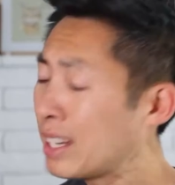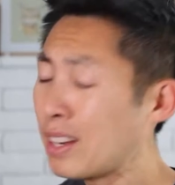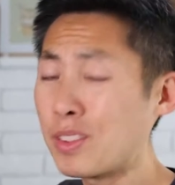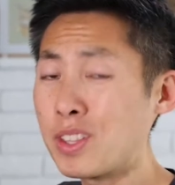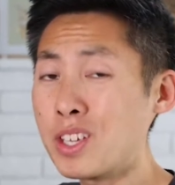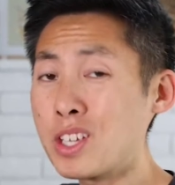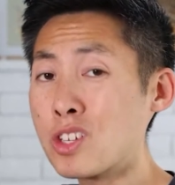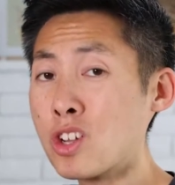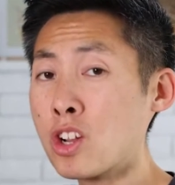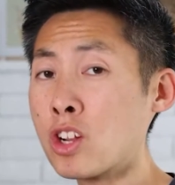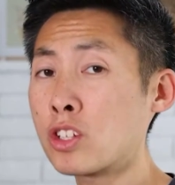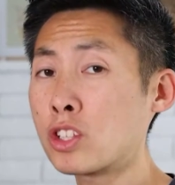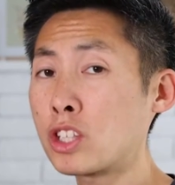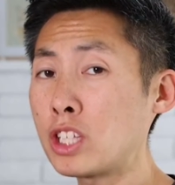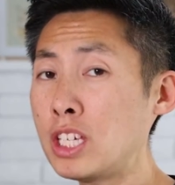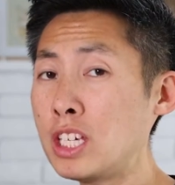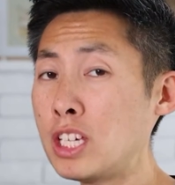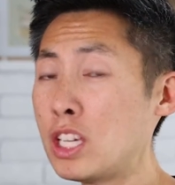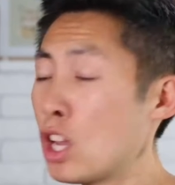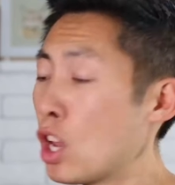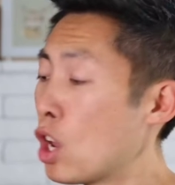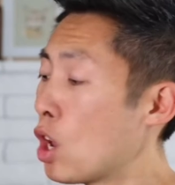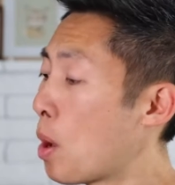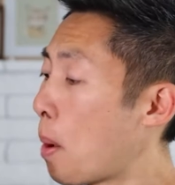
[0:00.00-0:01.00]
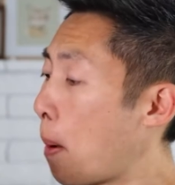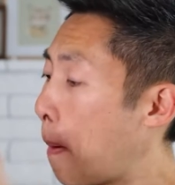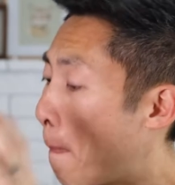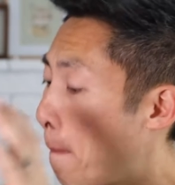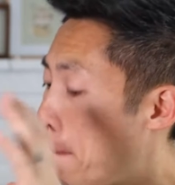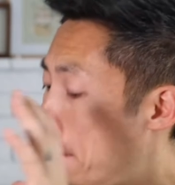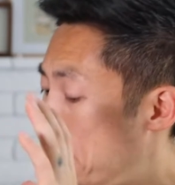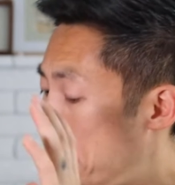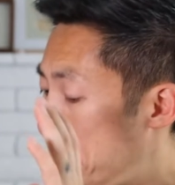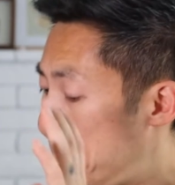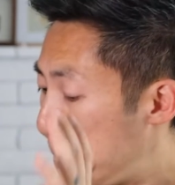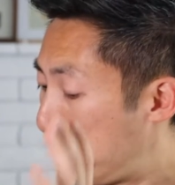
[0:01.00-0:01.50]
Now these aren't the
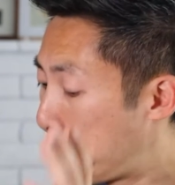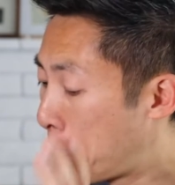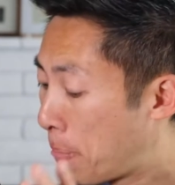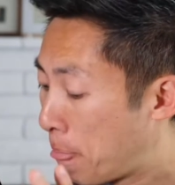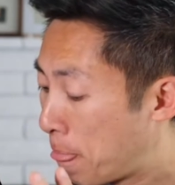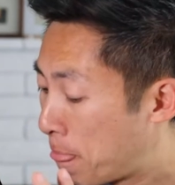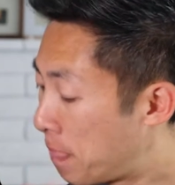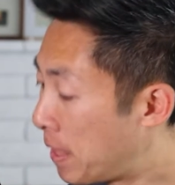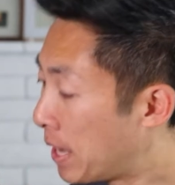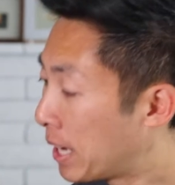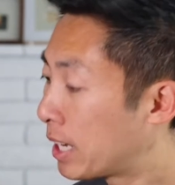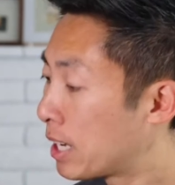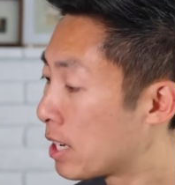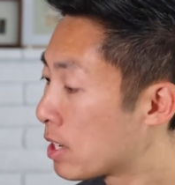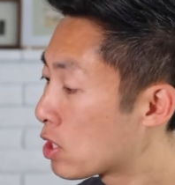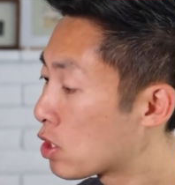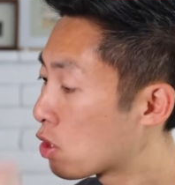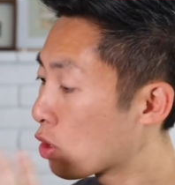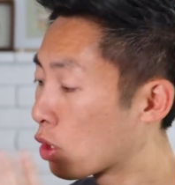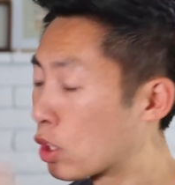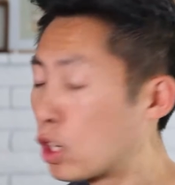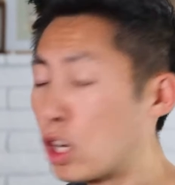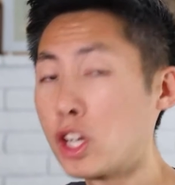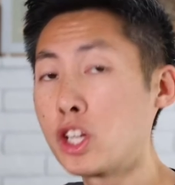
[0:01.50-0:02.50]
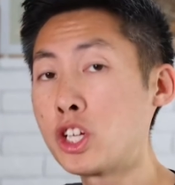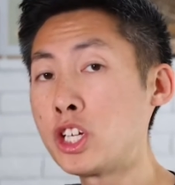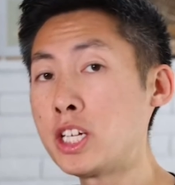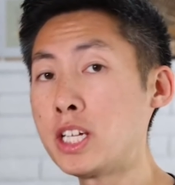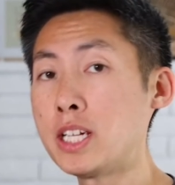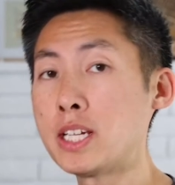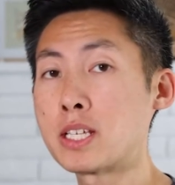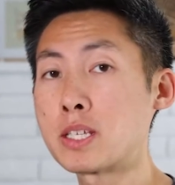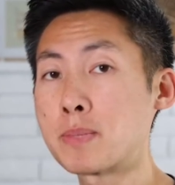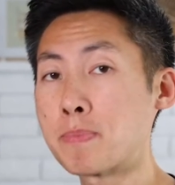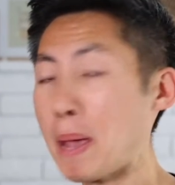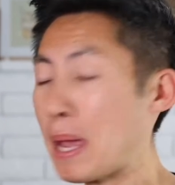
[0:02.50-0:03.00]
thickest or
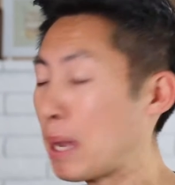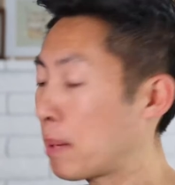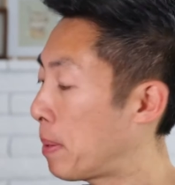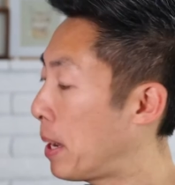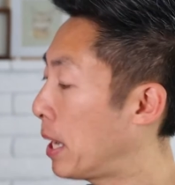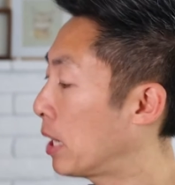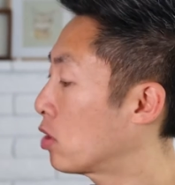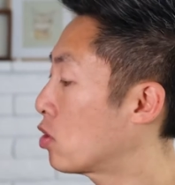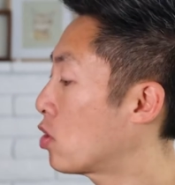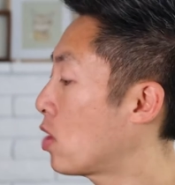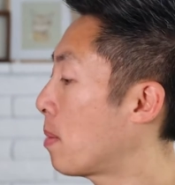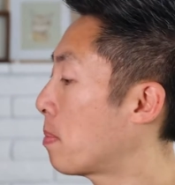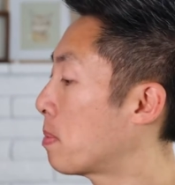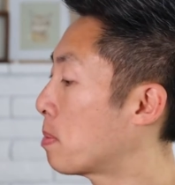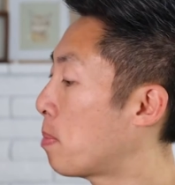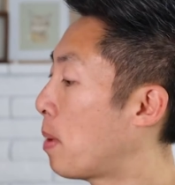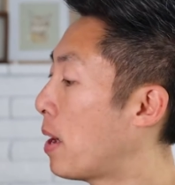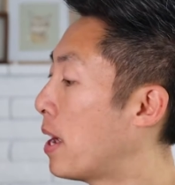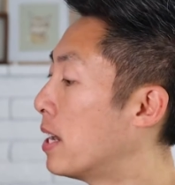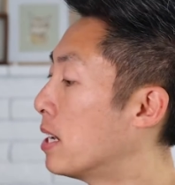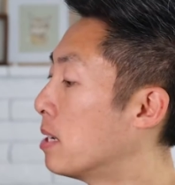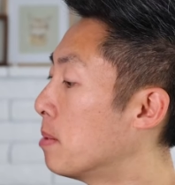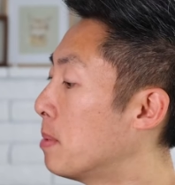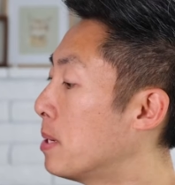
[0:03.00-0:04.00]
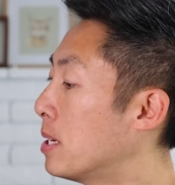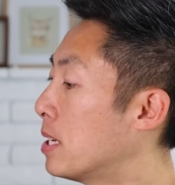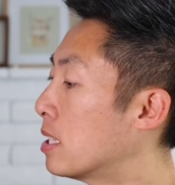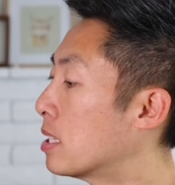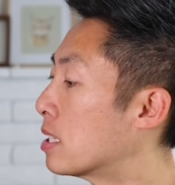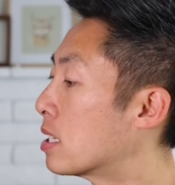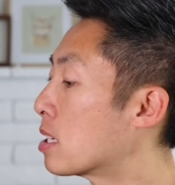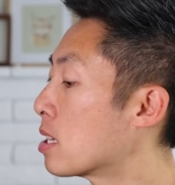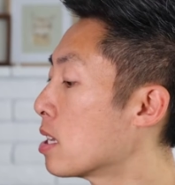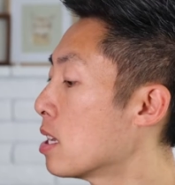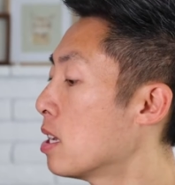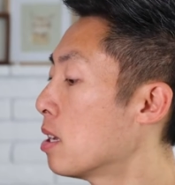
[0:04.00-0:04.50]
cushiest backpack straps by any
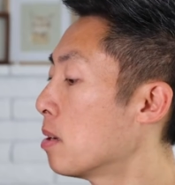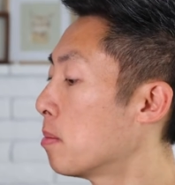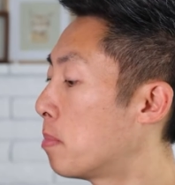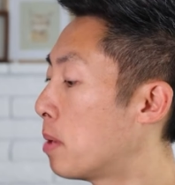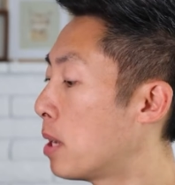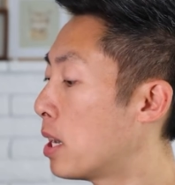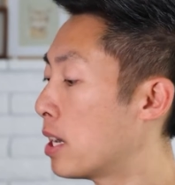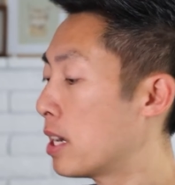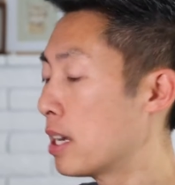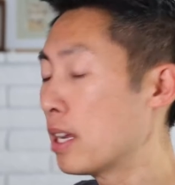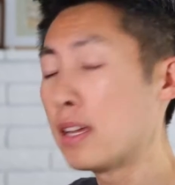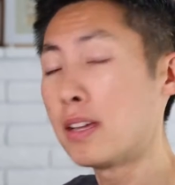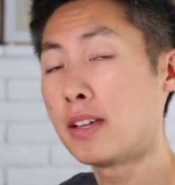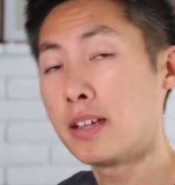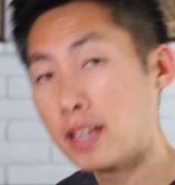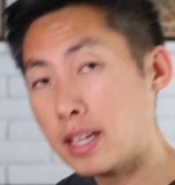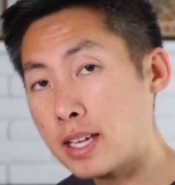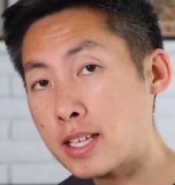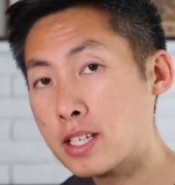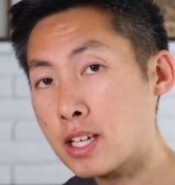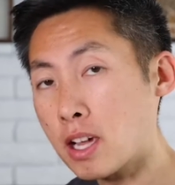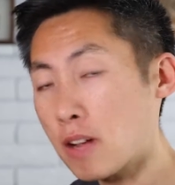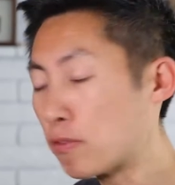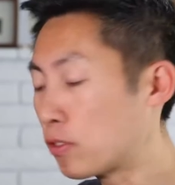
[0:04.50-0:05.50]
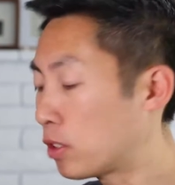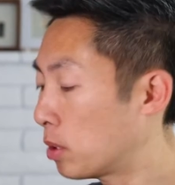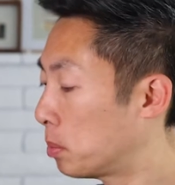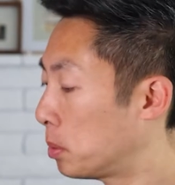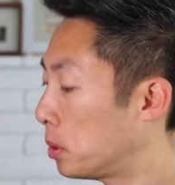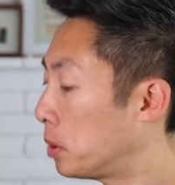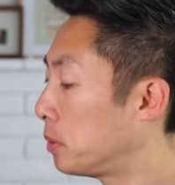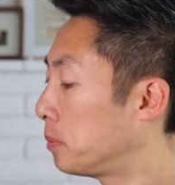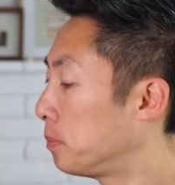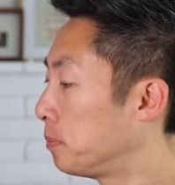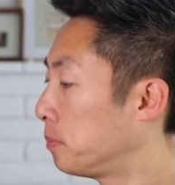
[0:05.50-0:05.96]
means, but it's comfortable.